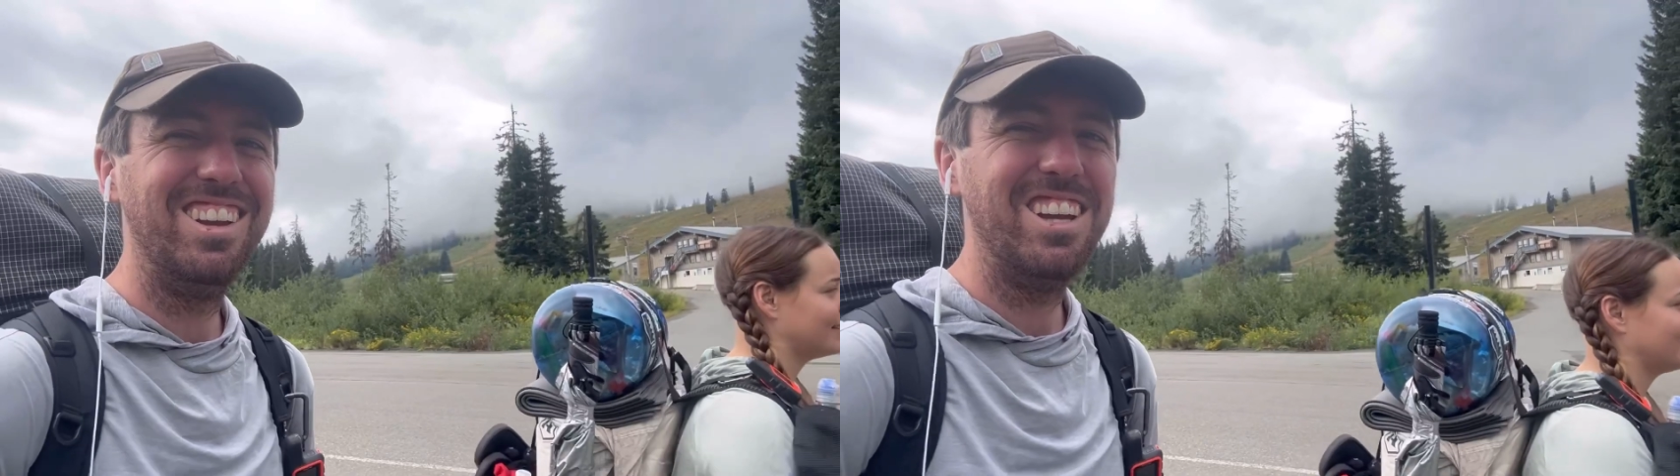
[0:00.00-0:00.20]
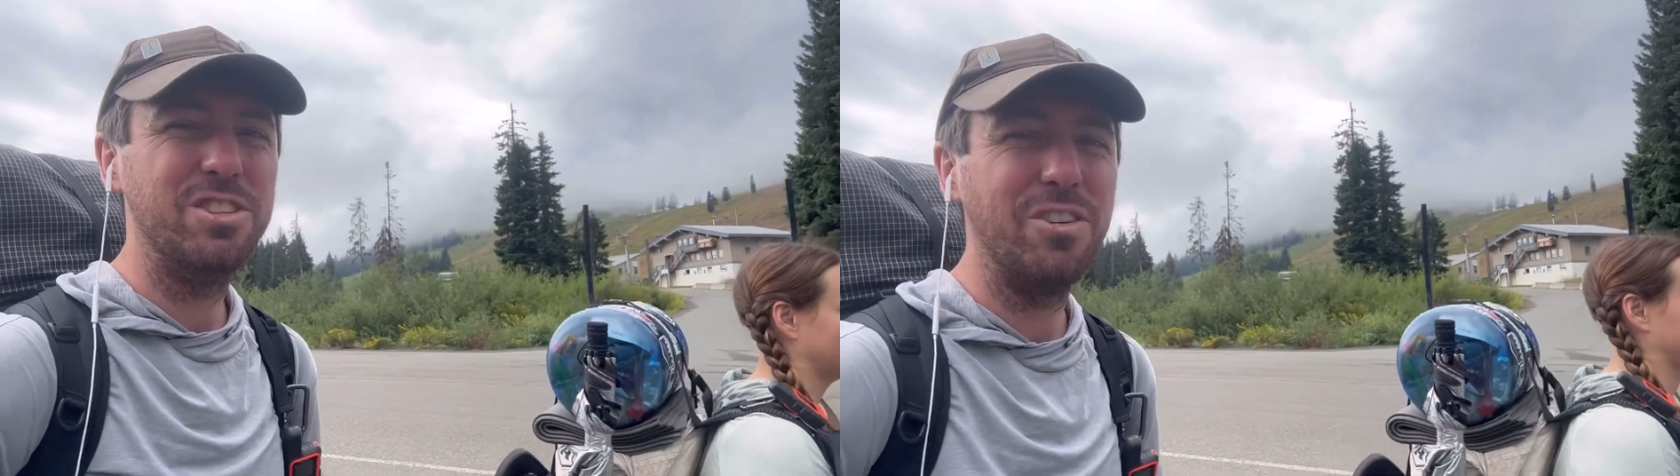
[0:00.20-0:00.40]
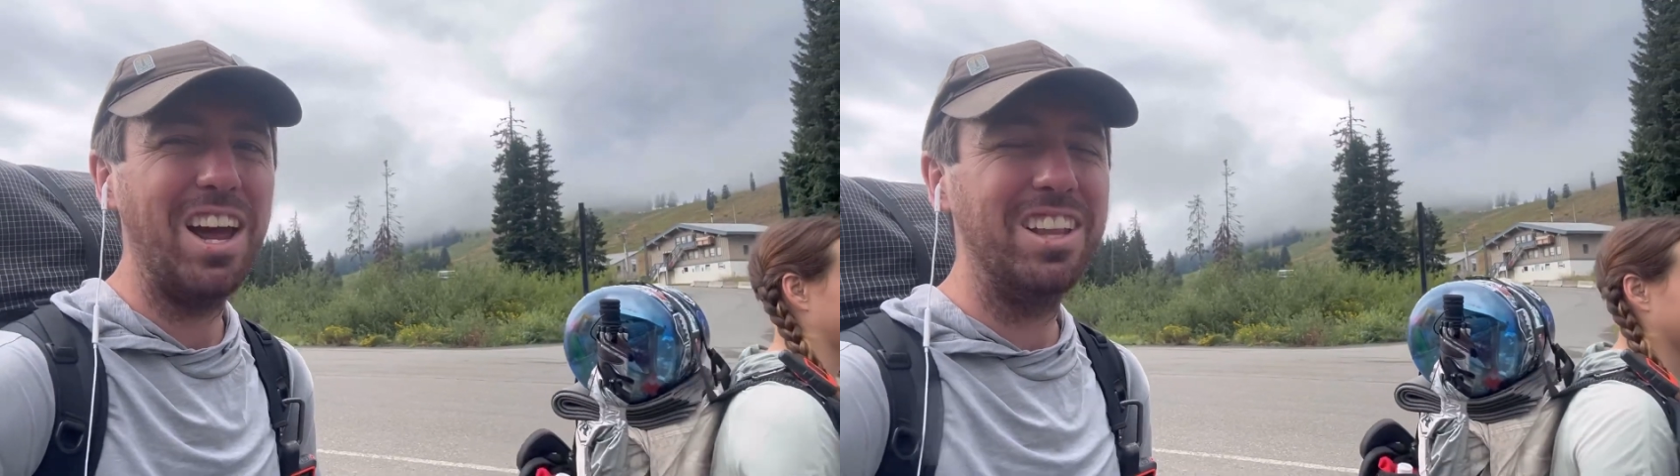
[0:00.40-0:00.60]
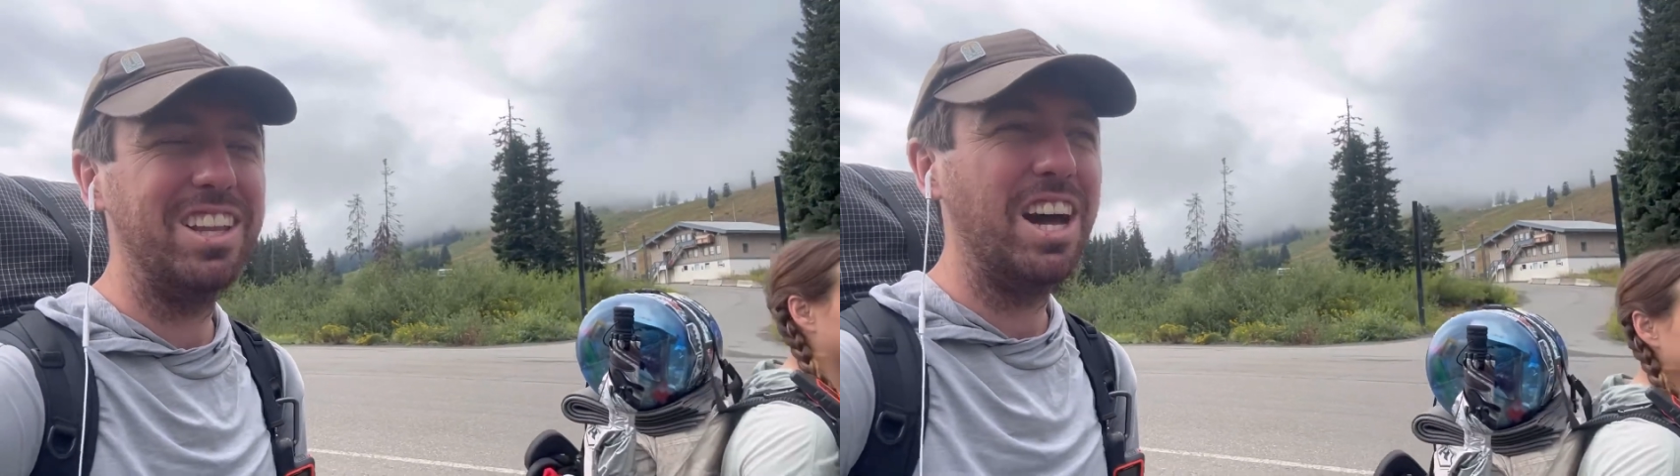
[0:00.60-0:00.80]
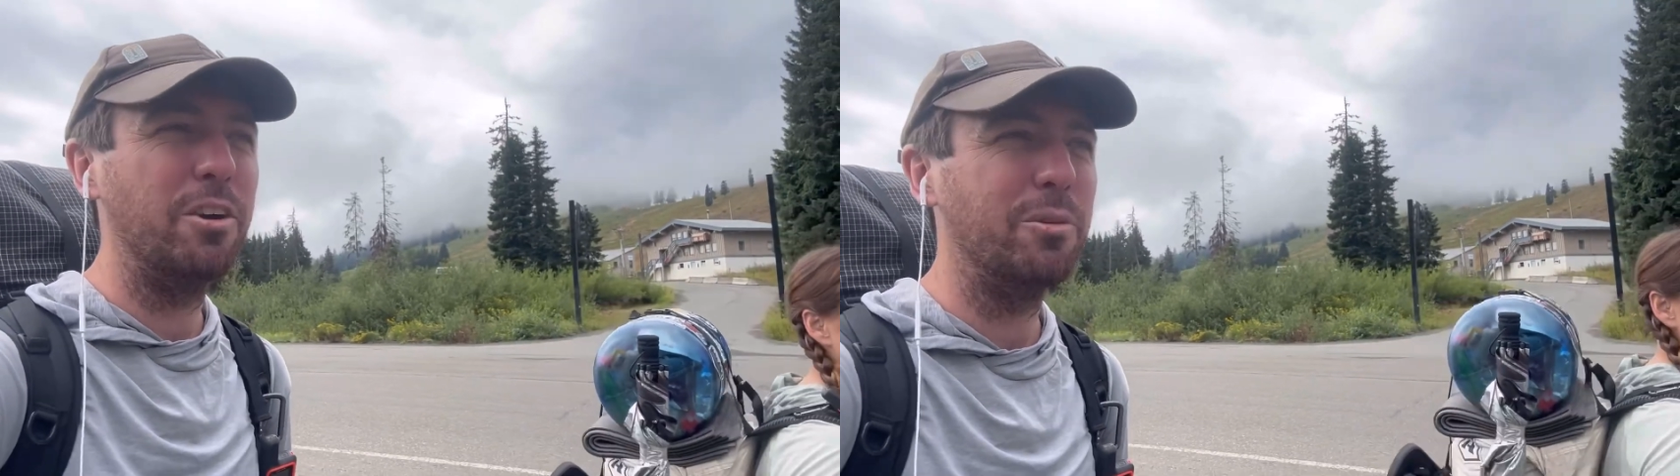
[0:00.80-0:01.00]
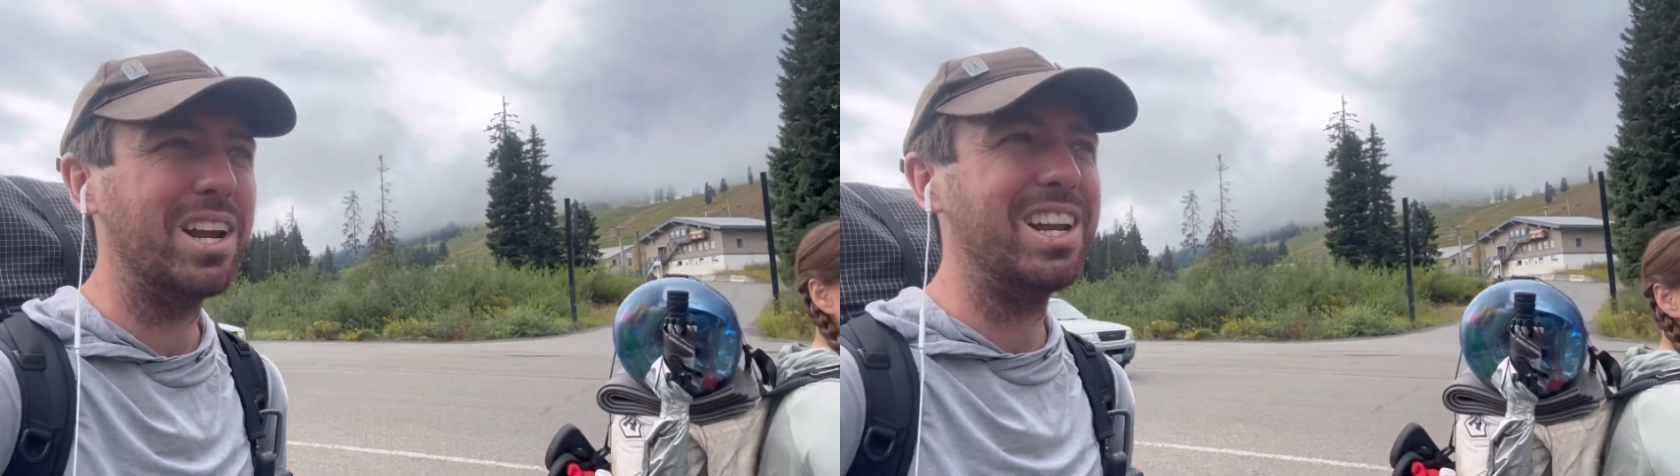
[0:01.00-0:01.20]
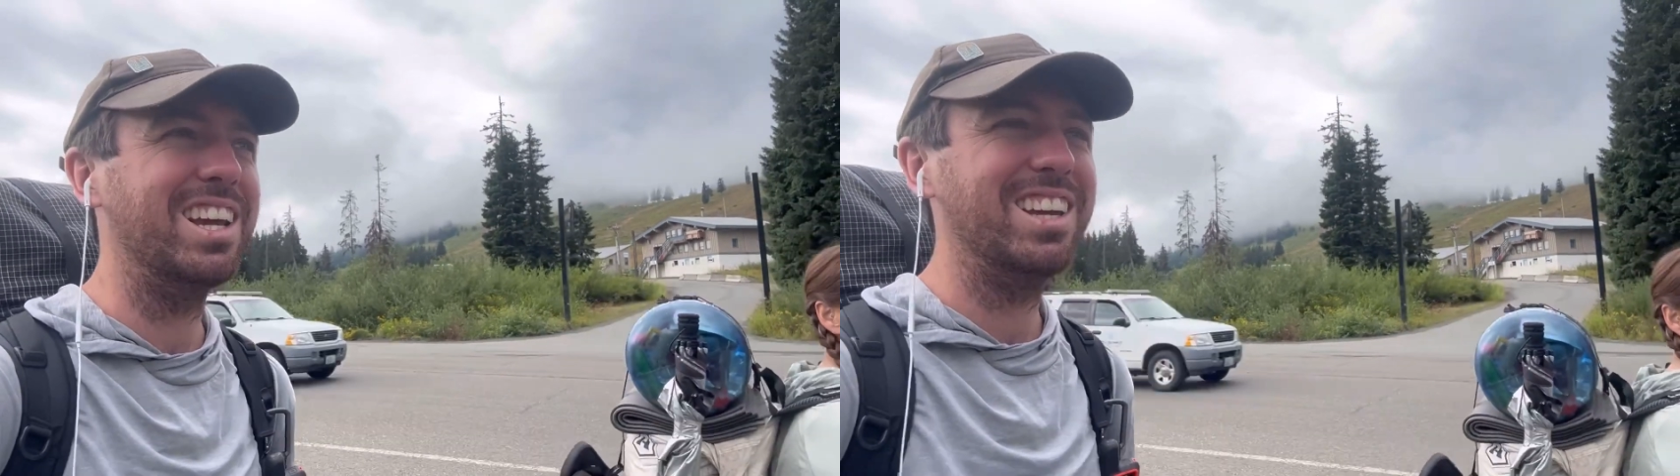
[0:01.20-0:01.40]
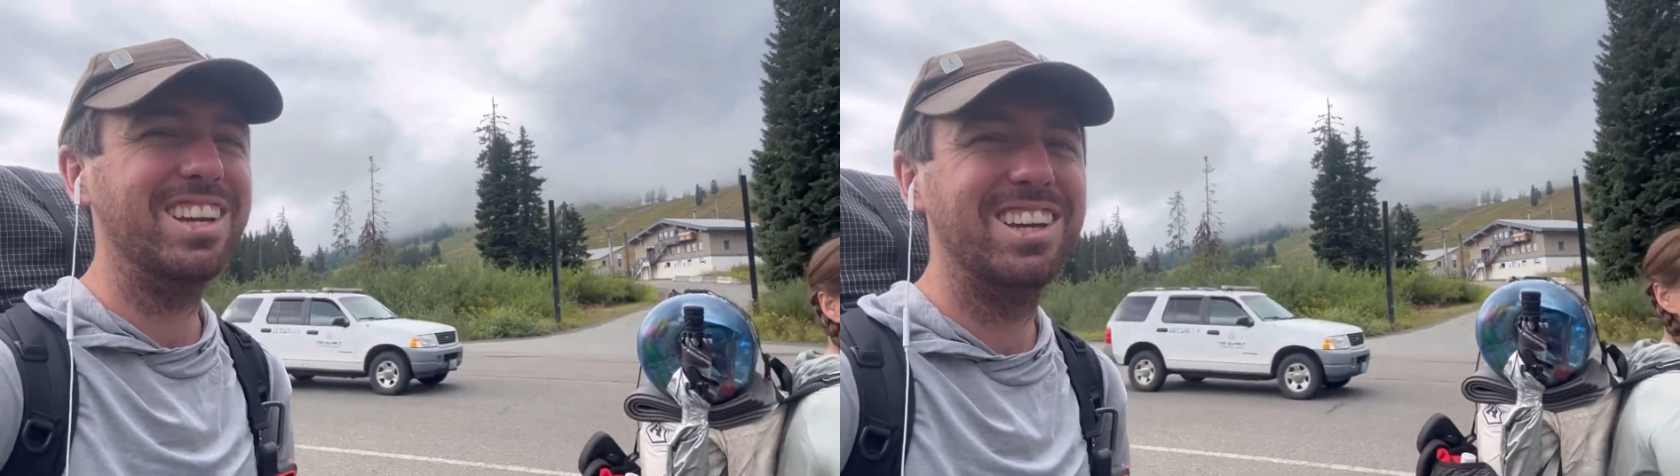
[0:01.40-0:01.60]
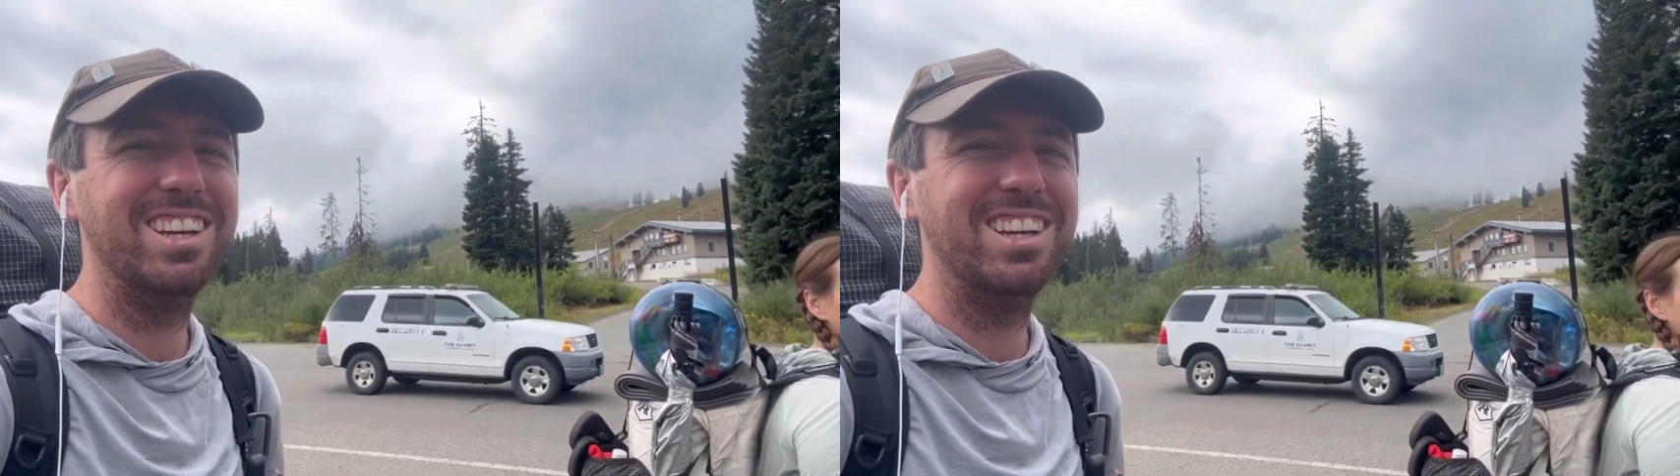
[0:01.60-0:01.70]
It's finally not raining.